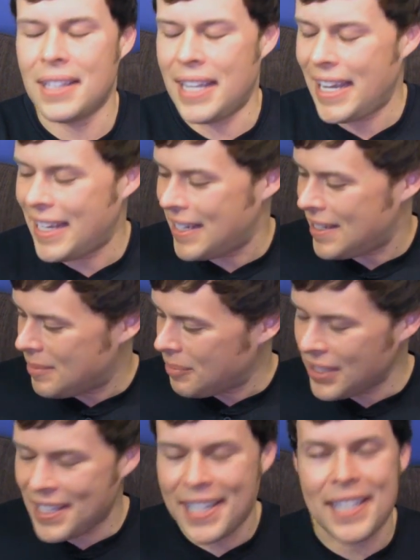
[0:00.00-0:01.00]
Ladies,
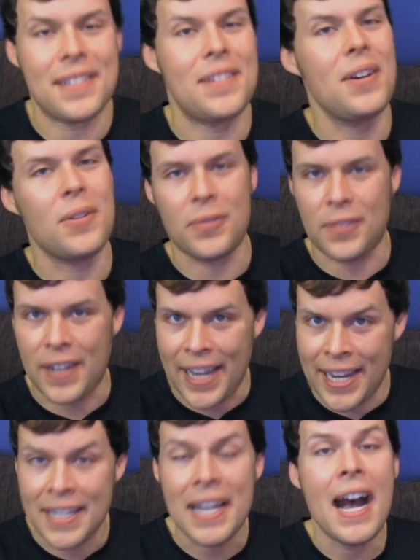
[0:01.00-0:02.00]
please, don't
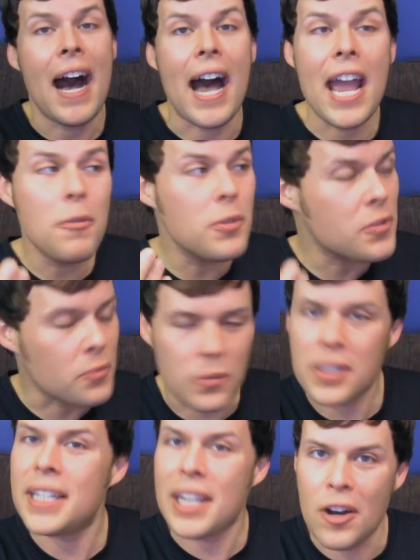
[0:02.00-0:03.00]
fight. I was
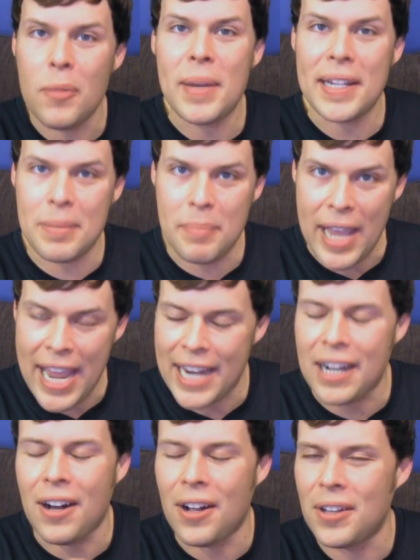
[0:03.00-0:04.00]
really hoping to
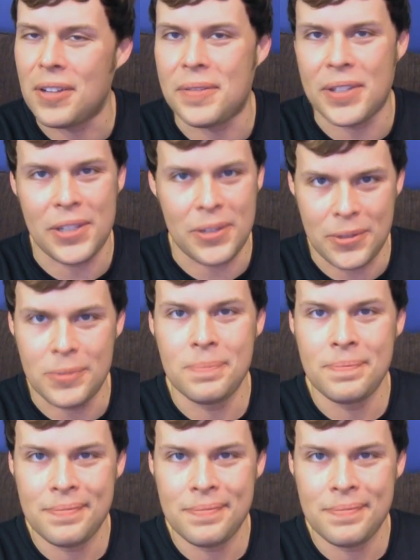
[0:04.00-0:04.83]
bang all of you.